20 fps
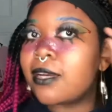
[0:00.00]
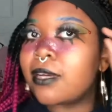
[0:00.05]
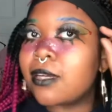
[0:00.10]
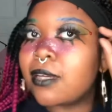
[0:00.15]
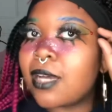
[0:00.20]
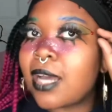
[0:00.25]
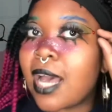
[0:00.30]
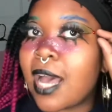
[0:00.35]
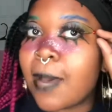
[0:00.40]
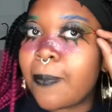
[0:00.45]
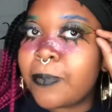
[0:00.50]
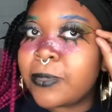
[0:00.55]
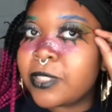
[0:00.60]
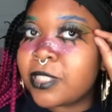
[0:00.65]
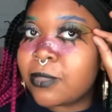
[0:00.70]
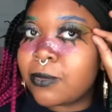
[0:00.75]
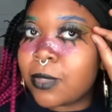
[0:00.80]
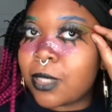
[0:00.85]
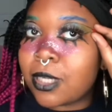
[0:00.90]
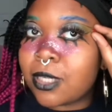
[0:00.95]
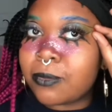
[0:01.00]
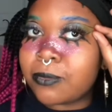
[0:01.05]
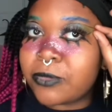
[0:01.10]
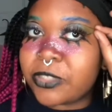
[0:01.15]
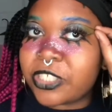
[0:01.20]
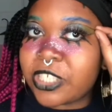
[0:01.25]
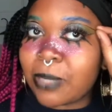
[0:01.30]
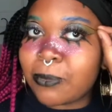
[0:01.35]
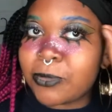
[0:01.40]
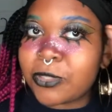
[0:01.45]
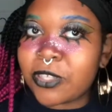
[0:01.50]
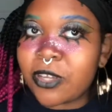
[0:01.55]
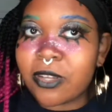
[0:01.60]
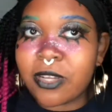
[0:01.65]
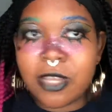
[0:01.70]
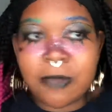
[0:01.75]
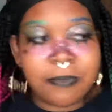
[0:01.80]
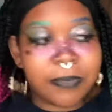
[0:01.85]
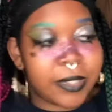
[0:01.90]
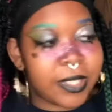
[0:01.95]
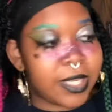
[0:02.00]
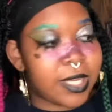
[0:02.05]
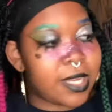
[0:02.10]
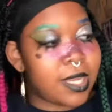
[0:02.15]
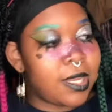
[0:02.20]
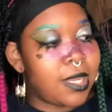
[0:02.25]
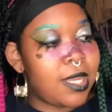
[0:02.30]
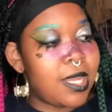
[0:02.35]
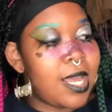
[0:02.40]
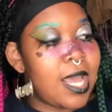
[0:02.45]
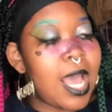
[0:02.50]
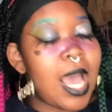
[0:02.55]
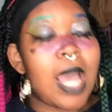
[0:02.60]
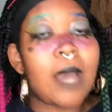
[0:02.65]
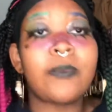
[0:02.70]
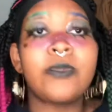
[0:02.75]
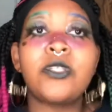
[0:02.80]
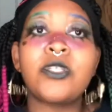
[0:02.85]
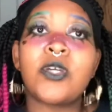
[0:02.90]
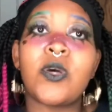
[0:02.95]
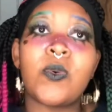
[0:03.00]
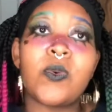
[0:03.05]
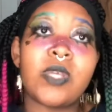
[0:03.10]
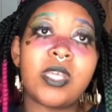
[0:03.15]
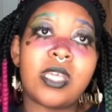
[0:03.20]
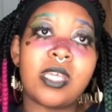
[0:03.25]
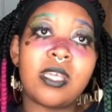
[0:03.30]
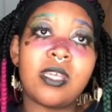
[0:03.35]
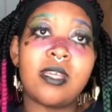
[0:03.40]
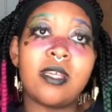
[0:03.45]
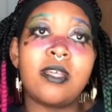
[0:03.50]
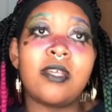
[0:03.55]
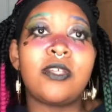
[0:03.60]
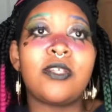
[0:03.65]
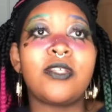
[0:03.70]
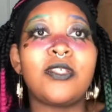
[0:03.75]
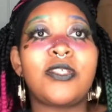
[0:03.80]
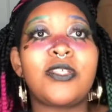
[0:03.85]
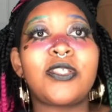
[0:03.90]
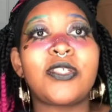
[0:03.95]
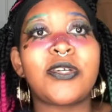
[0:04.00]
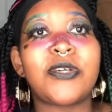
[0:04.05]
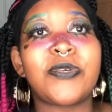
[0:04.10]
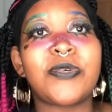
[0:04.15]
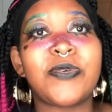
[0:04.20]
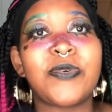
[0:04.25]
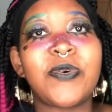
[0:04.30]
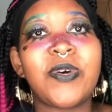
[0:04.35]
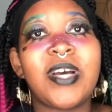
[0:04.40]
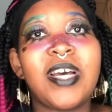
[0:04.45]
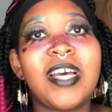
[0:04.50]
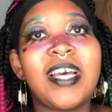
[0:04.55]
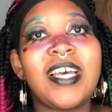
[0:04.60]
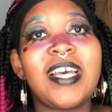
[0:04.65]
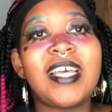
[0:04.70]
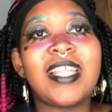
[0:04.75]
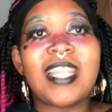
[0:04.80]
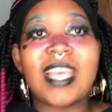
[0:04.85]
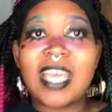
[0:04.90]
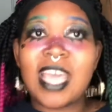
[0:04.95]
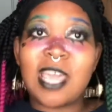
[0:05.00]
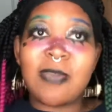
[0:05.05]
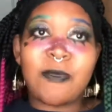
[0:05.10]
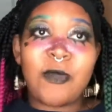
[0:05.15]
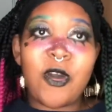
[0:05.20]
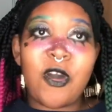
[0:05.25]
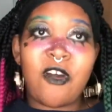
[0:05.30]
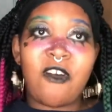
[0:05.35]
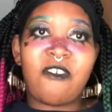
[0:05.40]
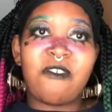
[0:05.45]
I put some gems on it, but I went to go eat so they came off.